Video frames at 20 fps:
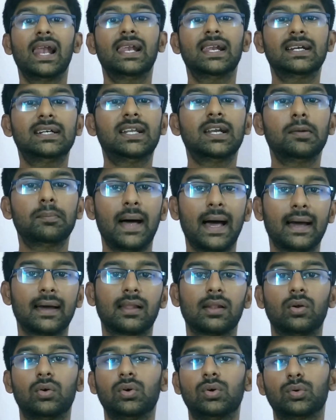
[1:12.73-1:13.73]
Little
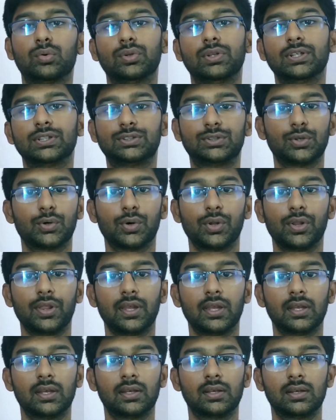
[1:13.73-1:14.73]
background to this
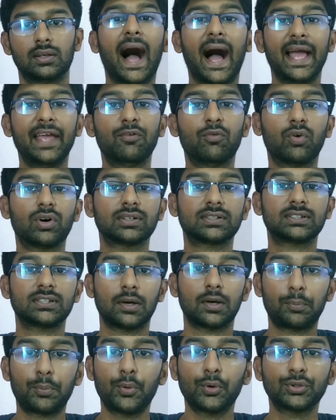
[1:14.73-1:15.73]
story. I was
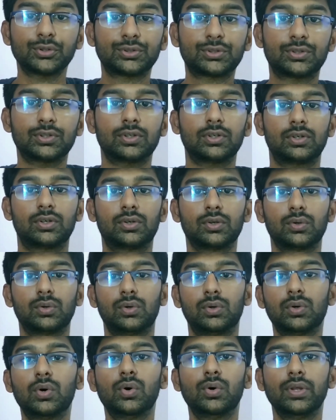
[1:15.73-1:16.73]
supposed to
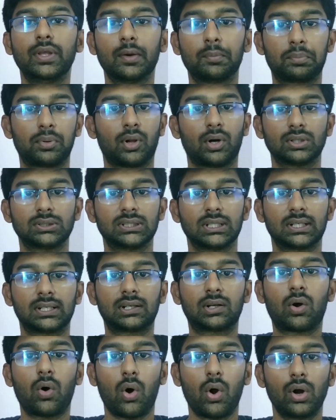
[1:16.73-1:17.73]
do a
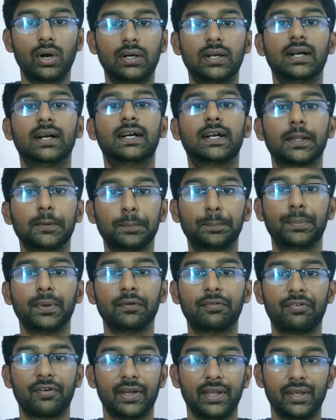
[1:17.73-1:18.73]
project called
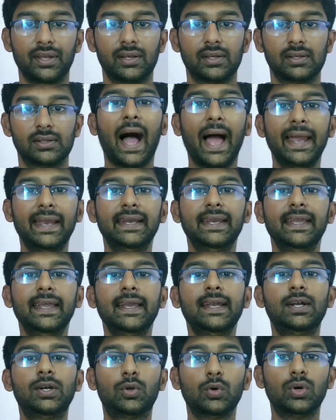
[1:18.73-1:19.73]
Tripify. I
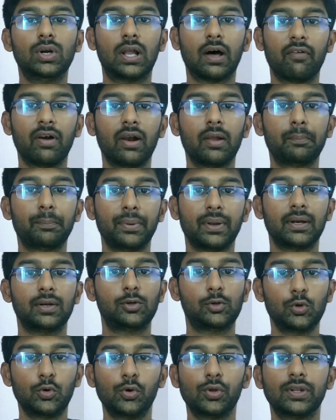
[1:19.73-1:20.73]
need to develop a
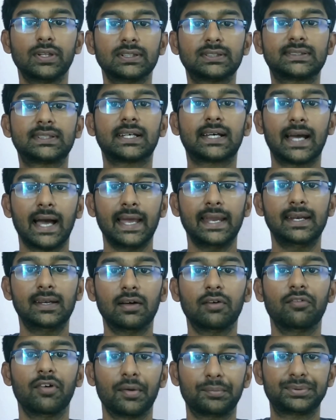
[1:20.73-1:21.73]
tourist guide
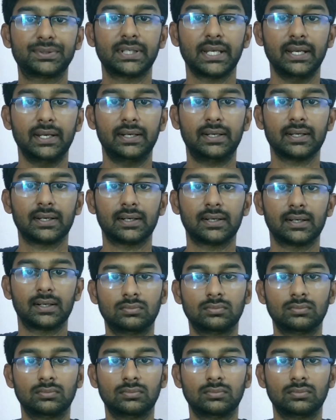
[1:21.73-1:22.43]
website